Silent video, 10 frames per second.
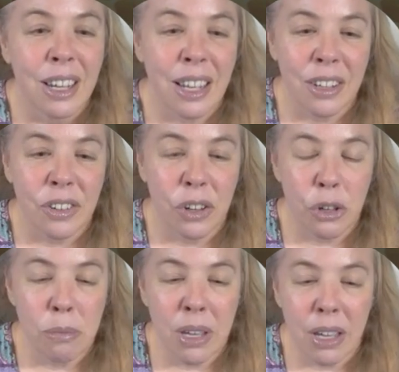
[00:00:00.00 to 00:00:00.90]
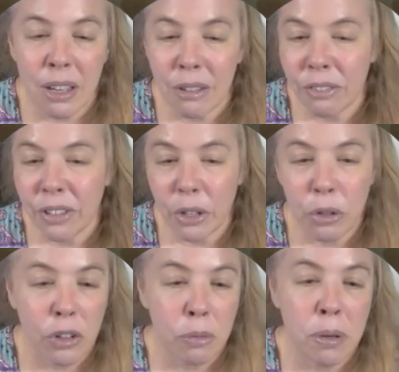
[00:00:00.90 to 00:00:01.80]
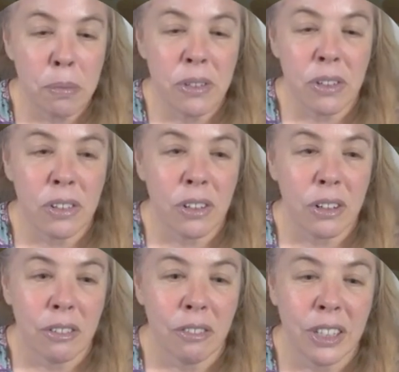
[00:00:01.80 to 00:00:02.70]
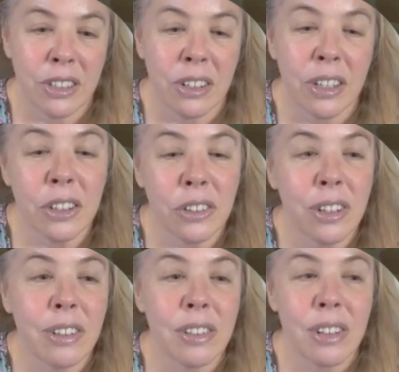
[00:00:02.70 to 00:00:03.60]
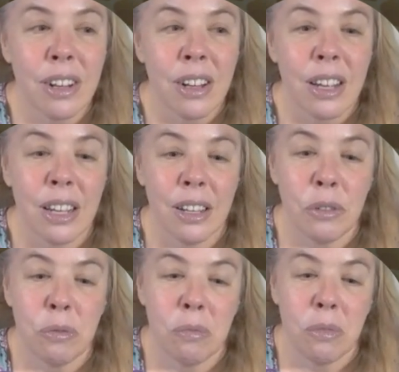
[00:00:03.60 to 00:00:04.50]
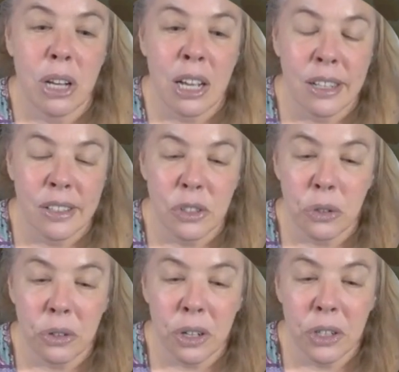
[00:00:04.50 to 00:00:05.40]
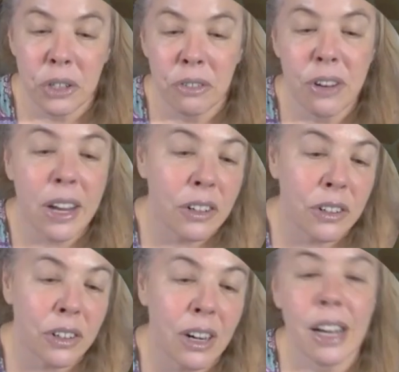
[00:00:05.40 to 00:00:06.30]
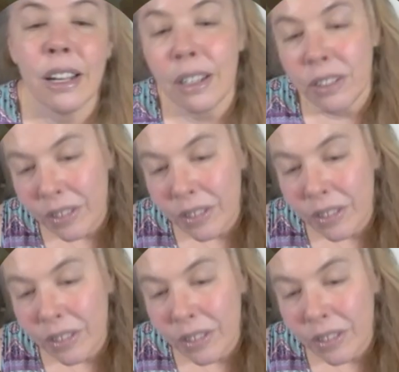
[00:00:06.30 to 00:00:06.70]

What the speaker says: And so you may have like cross purposes and conflicting interests in storage of nectar and